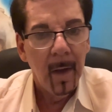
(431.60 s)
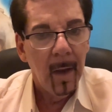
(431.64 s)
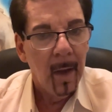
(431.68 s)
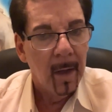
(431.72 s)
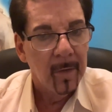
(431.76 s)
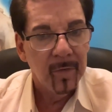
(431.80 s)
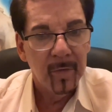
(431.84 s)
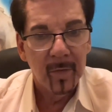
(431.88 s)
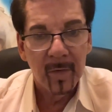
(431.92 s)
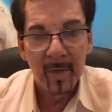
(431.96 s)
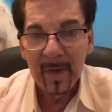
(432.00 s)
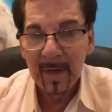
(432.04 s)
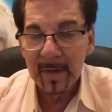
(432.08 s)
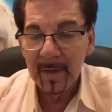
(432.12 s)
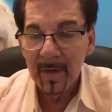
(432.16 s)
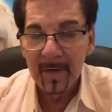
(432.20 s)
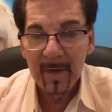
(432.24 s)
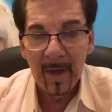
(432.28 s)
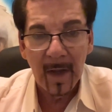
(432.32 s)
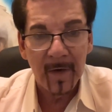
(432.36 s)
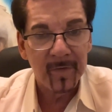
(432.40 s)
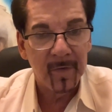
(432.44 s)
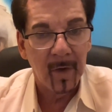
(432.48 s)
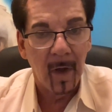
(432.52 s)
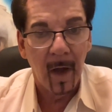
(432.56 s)
You could take the
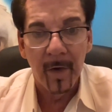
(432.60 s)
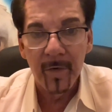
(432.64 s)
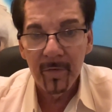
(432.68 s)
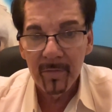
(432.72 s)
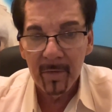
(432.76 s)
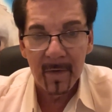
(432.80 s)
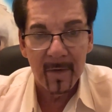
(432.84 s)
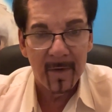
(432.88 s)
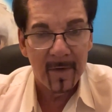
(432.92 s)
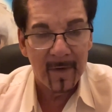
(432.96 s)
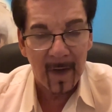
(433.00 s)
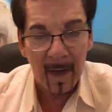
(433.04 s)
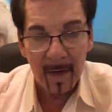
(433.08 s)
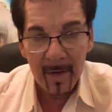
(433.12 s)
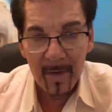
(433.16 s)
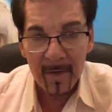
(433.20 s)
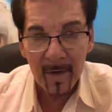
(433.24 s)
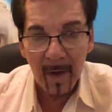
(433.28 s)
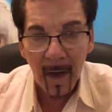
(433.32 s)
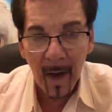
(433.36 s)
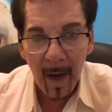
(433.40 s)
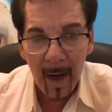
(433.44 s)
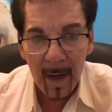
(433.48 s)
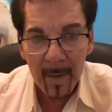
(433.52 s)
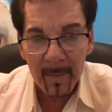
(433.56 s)
test 110
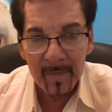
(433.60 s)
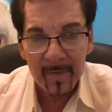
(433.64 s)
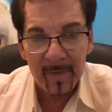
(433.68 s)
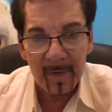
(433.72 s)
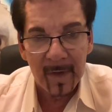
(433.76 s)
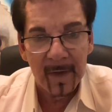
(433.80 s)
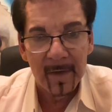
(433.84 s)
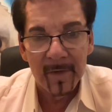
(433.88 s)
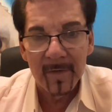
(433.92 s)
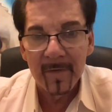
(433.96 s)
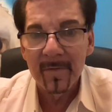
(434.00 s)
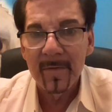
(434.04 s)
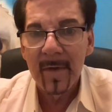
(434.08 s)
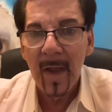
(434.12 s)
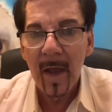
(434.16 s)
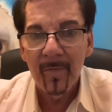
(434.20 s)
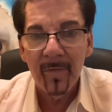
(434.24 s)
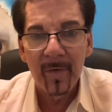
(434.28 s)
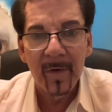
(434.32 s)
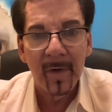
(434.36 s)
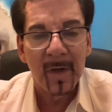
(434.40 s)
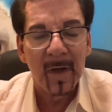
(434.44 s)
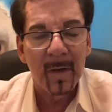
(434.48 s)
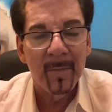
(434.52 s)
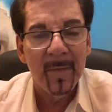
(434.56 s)
times. It's never
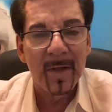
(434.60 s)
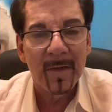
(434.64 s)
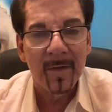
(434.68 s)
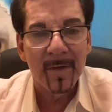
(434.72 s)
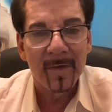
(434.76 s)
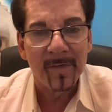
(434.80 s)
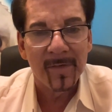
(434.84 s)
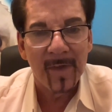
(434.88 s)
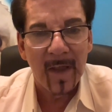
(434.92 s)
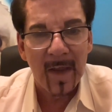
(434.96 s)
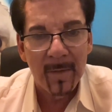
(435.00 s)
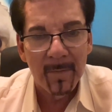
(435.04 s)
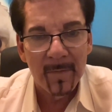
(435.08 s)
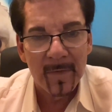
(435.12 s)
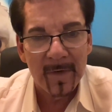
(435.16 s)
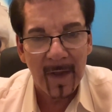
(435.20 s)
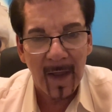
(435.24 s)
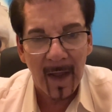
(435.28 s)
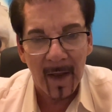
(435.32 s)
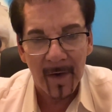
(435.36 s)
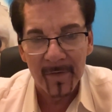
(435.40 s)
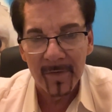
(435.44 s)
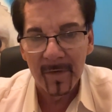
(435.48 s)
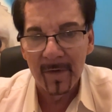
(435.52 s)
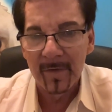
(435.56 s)
going to be the same
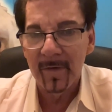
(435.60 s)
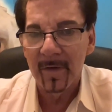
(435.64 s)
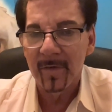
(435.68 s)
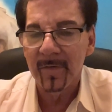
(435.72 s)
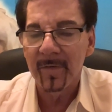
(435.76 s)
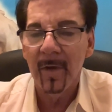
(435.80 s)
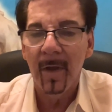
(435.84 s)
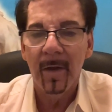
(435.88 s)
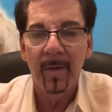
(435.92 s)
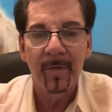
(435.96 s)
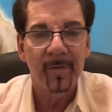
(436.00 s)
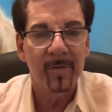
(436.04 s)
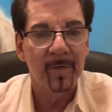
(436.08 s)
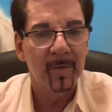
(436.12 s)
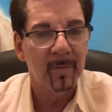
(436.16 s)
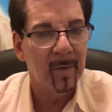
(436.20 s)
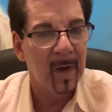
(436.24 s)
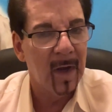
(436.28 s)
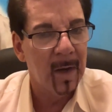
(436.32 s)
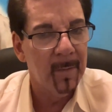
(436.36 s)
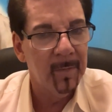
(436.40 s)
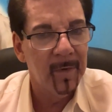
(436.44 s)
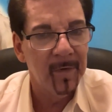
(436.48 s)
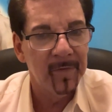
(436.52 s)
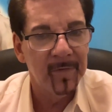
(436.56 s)
test. It just
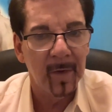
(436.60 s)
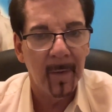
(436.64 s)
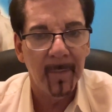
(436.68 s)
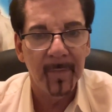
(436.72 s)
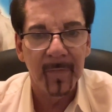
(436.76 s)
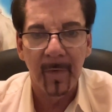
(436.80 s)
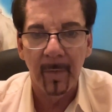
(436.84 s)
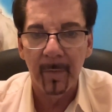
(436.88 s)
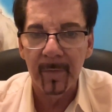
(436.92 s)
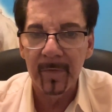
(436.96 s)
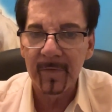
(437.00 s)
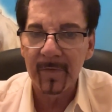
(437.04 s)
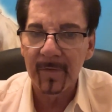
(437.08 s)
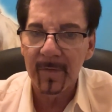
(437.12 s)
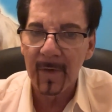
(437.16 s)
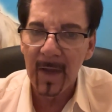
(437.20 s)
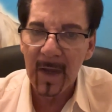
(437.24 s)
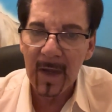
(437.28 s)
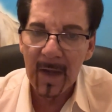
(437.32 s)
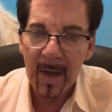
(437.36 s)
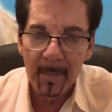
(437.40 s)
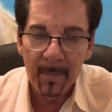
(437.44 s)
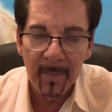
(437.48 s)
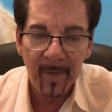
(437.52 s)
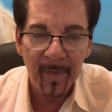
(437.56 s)
scrambles up those
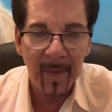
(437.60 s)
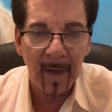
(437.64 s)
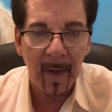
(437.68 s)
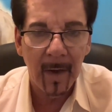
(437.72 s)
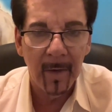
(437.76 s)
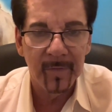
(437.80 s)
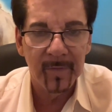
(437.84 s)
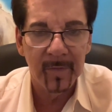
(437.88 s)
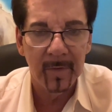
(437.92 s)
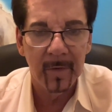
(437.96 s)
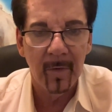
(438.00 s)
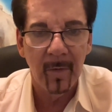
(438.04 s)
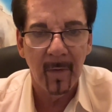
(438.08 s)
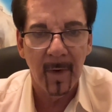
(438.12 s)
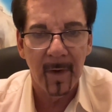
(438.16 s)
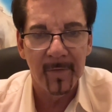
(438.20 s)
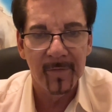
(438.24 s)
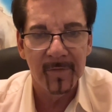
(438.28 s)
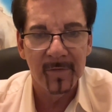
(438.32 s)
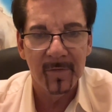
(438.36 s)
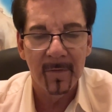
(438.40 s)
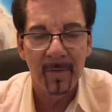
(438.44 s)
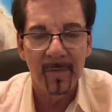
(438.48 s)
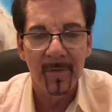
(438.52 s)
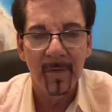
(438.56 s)
same 1,000
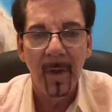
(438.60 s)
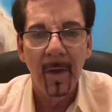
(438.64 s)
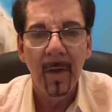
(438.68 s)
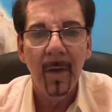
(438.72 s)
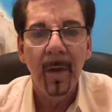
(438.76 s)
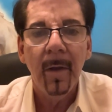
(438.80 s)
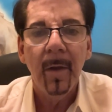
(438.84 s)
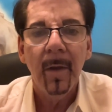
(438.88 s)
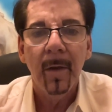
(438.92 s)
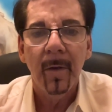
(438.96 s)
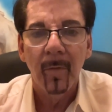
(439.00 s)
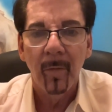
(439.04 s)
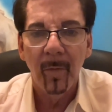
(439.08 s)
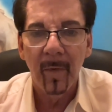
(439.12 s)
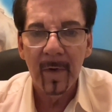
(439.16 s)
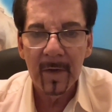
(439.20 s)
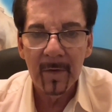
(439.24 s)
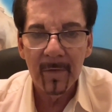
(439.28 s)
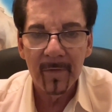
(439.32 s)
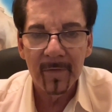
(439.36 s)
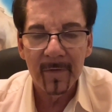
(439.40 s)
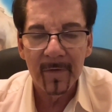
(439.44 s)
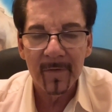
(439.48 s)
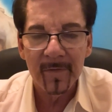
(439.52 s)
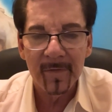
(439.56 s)
questions. We
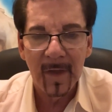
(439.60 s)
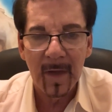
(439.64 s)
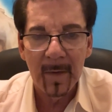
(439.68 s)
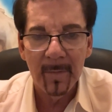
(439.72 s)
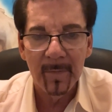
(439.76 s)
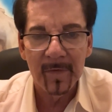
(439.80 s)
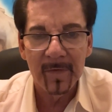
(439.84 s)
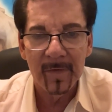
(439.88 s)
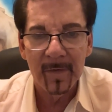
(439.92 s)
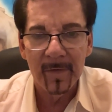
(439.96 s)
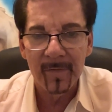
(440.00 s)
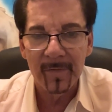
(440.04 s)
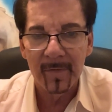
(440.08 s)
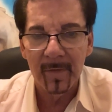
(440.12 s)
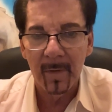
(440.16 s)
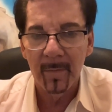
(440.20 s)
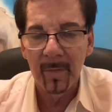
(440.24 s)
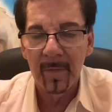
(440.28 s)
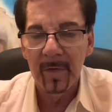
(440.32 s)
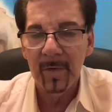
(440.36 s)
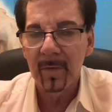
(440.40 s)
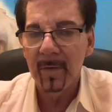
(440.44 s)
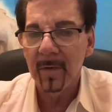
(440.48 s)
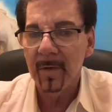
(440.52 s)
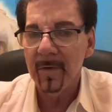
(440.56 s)
use the same system.
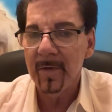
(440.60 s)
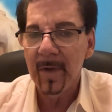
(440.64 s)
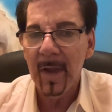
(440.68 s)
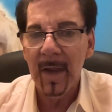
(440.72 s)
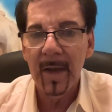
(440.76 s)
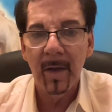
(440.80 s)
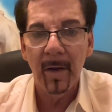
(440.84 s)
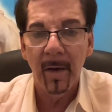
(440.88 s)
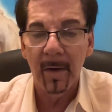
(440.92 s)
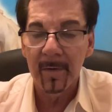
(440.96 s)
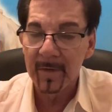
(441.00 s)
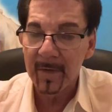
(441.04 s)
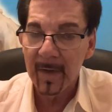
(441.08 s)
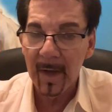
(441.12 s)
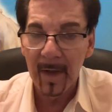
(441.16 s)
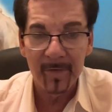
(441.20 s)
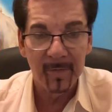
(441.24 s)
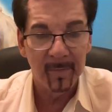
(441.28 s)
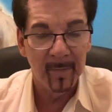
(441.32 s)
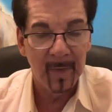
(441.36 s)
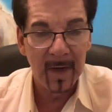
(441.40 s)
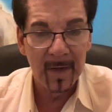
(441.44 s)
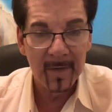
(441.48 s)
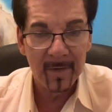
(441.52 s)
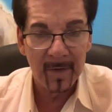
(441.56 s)
You can take our test
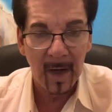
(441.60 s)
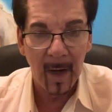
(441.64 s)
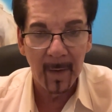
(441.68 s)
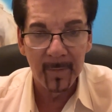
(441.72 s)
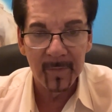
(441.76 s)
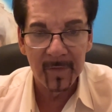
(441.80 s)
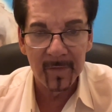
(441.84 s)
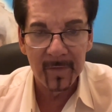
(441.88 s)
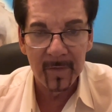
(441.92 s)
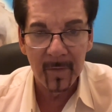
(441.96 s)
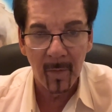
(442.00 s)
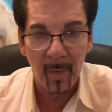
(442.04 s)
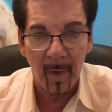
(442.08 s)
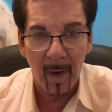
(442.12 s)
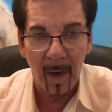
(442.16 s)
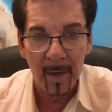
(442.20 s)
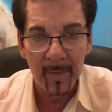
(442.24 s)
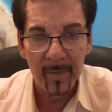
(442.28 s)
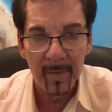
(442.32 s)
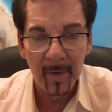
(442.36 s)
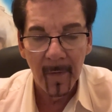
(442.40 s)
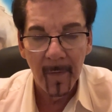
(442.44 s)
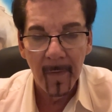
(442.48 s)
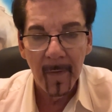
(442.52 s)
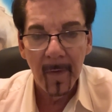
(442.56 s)
many times as you
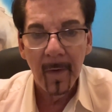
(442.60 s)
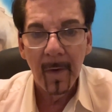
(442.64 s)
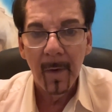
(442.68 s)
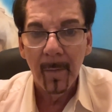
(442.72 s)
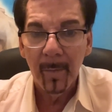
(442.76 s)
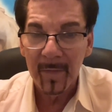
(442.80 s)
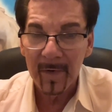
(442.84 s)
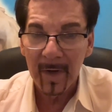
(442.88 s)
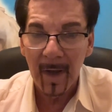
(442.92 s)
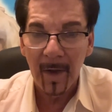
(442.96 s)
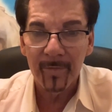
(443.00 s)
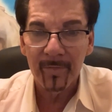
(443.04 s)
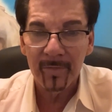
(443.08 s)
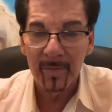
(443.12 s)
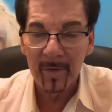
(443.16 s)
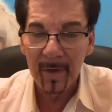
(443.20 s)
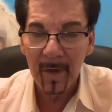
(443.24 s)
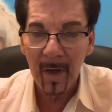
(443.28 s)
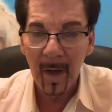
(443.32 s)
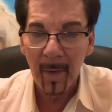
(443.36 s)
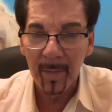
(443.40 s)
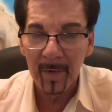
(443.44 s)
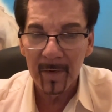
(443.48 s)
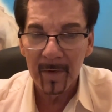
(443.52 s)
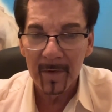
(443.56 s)
want, but after a
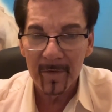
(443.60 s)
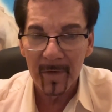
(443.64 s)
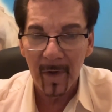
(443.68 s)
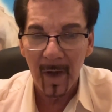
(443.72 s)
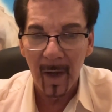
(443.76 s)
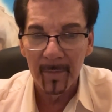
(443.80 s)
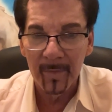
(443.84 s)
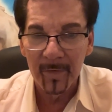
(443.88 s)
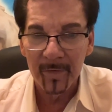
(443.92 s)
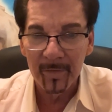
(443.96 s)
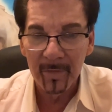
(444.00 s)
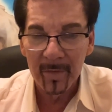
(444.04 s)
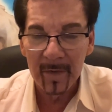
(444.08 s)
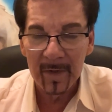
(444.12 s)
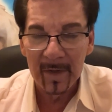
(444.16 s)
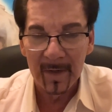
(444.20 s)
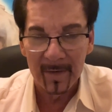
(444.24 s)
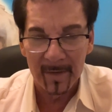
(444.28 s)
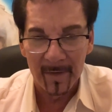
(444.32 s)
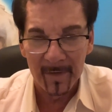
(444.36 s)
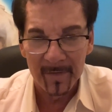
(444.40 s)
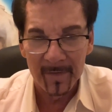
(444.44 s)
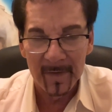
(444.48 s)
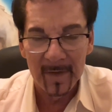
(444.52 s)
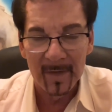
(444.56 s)
couple of times through, you're
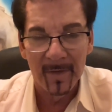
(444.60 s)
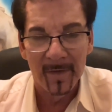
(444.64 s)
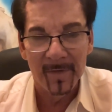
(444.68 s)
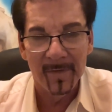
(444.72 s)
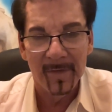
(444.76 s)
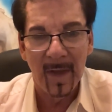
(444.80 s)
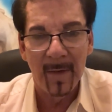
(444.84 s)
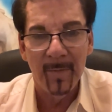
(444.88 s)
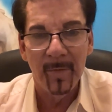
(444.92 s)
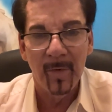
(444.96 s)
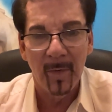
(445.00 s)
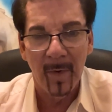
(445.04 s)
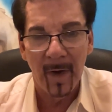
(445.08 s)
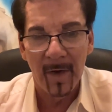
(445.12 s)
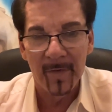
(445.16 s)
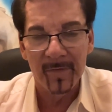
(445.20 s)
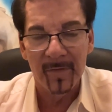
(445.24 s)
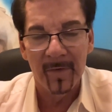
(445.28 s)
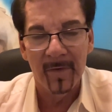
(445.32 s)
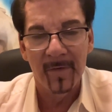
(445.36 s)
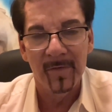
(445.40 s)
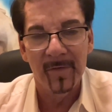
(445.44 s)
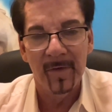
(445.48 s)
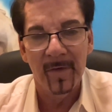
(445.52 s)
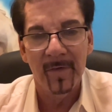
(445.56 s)
going to see the same
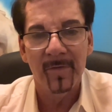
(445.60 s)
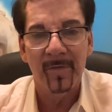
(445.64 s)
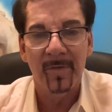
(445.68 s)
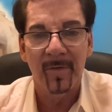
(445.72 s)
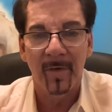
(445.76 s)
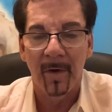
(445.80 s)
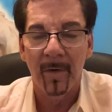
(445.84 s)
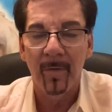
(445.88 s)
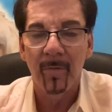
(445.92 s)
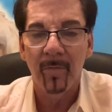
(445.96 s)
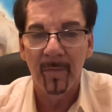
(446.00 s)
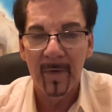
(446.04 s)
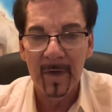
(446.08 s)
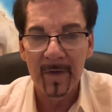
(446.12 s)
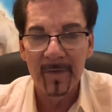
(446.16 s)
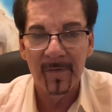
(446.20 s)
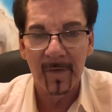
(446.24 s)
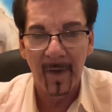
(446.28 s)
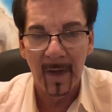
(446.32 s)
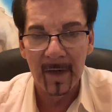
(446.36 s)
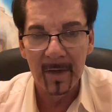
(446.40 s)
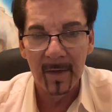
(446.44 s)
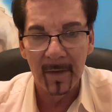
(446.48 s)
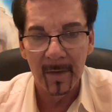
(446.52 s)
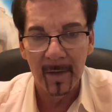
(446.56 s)
questions just start
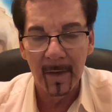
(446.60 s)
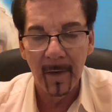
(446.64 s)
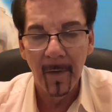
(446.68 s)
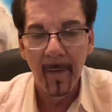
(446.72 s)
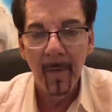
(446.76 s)
recycling.